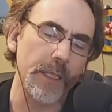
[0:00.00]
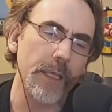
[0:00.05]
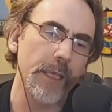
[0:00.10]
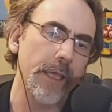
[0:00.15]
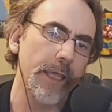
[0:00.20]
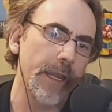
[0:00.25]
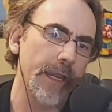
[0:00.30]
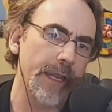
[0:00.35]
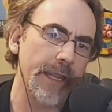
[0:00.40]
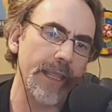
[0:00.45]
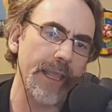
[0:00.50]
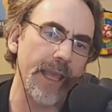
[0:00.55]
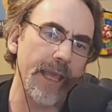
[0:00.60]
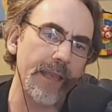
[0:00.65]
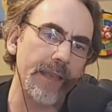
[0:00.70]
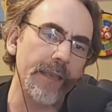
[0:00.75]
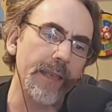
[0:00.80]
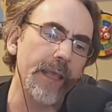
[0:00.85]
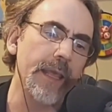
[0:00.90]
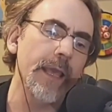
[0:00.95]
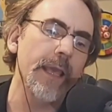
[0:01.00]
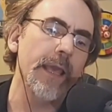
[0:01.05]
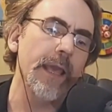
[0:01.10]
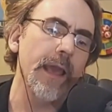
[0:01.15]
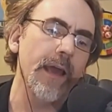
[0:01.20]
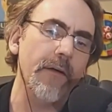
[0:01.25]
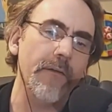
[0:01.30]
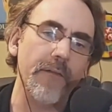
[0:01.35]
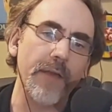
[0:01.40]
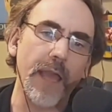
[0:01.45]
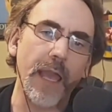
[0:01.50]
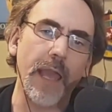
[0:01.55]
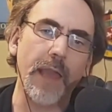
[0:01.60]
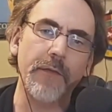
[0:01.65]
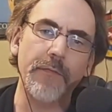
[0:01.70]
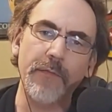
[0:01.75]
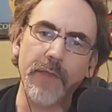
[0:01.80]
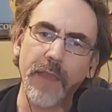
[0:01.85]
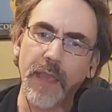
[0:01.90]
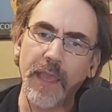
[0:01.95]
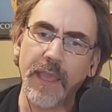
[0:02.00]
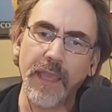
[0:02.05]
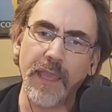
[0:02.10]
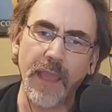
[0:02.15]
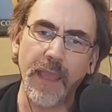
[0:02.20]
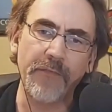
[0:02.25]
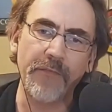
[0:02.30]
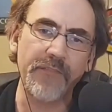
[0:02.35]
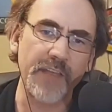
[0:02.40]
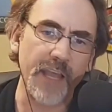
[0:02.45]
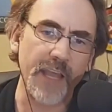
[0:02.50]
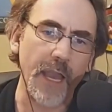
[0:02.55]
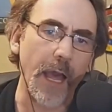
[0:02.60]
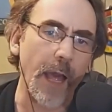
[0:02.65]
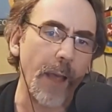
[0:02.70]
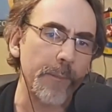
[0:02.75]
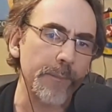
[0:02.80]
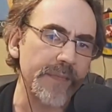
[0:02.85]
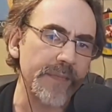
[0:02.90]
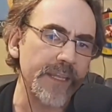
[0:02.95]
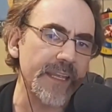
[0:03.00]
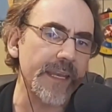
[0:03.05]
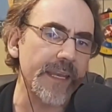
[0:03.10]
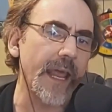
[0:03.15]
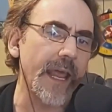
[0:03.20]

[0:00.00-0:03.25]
Again, if the cop did